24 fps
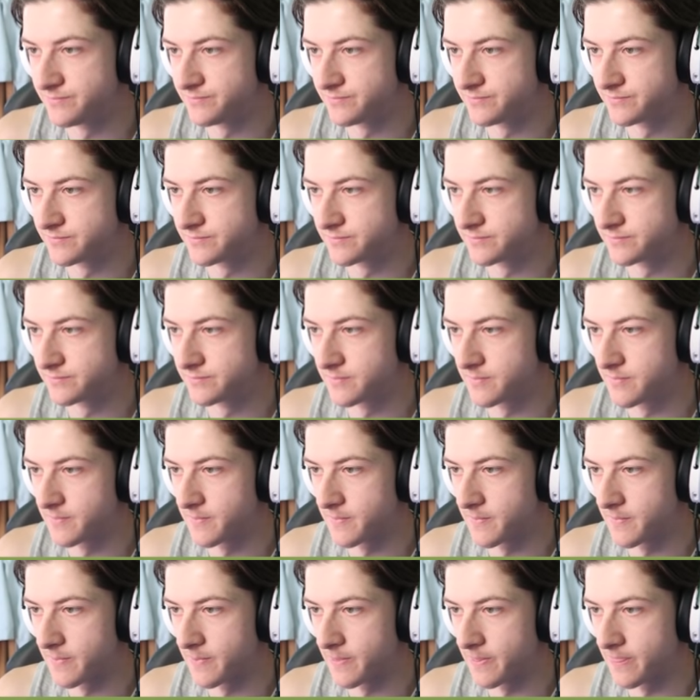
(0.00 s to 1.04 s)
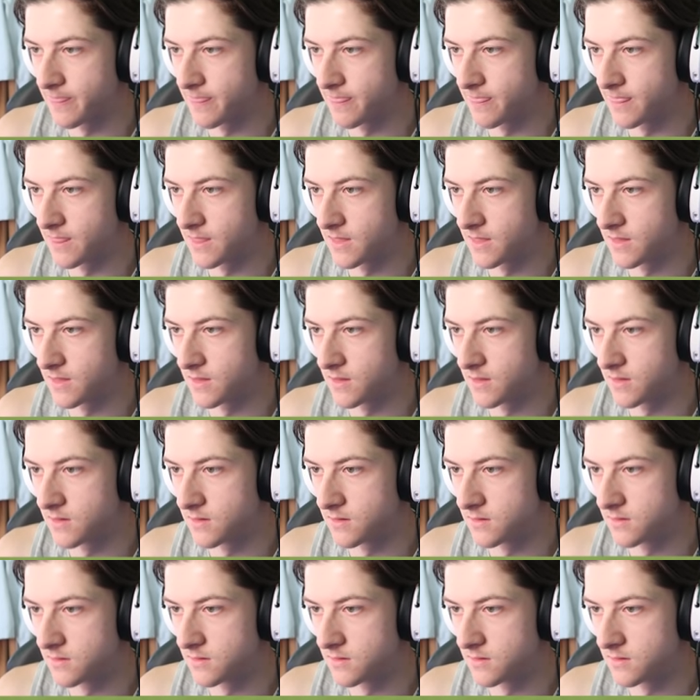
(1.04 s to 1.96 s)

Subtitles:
Nobody speaks.